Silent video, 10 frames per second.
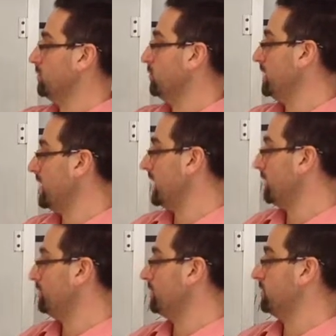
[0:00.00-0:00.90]
we
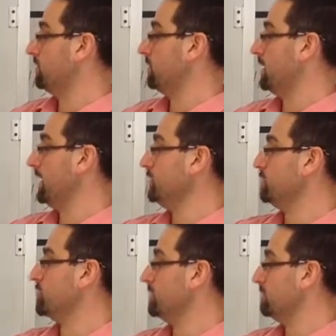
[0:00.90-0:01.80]
have
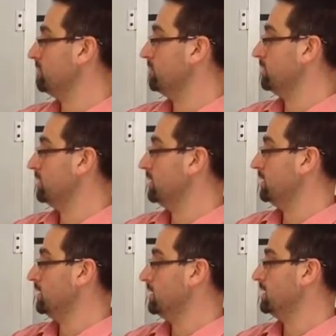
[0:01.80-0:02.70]
hydrogen
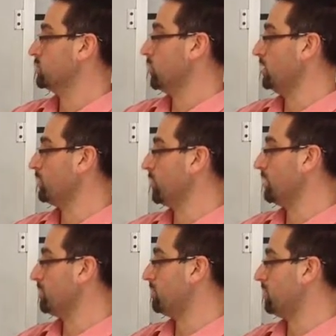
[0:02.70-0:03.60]
is 1
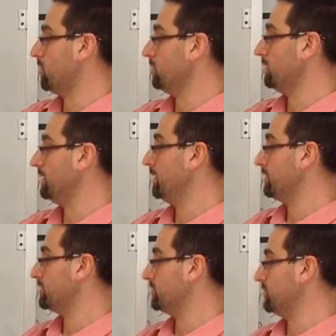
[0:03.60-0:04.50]
gram per mole, and
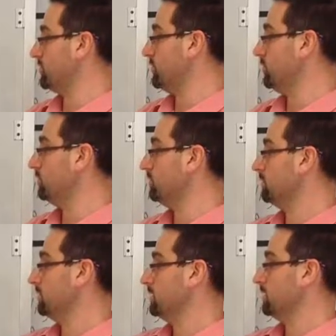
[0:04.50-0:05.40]
there's 2
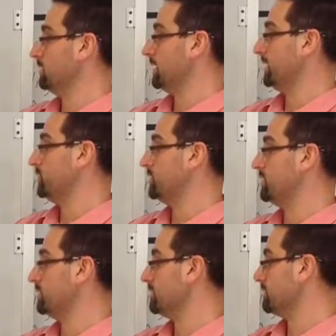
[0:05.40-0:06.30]

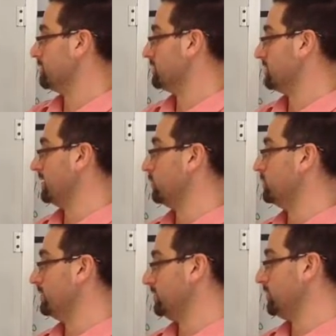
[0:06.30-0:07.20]
hydrogens, so that
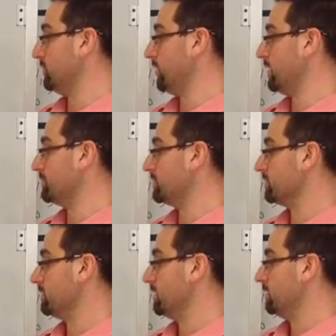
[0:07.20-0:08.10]
would be 2 grams,
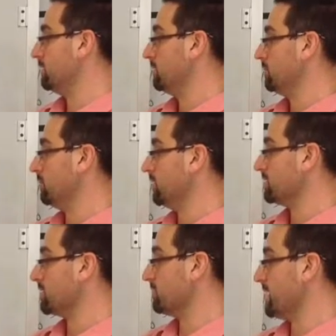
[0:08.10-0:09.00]

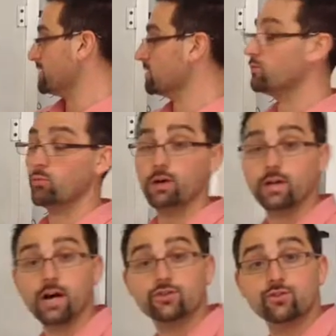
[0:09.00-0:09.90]
plus the mass of 1
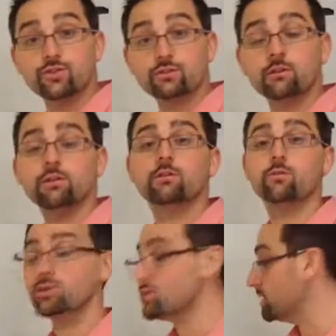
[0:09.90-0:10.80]
oxygen,
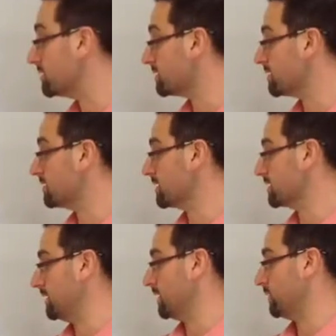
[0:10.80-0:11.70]
which is
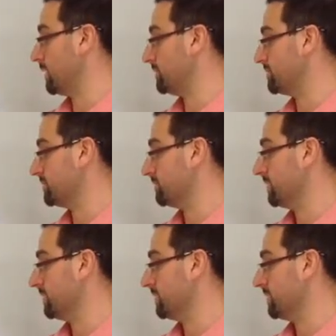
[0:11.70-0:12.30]
16 grams.